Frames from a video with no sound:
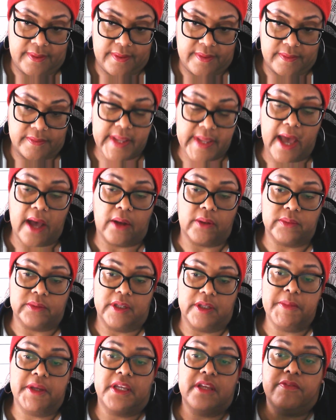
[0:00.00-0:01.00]
Now,
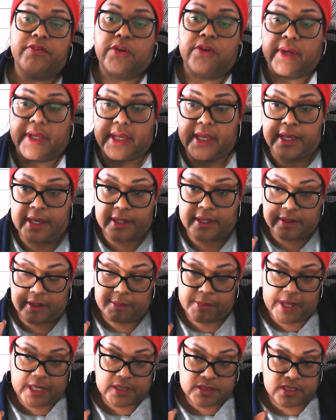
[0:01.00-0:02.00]
let me give you a hint
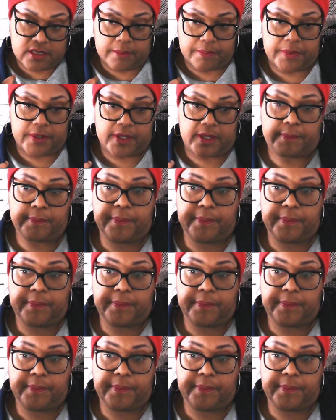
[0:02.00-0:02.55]
about something.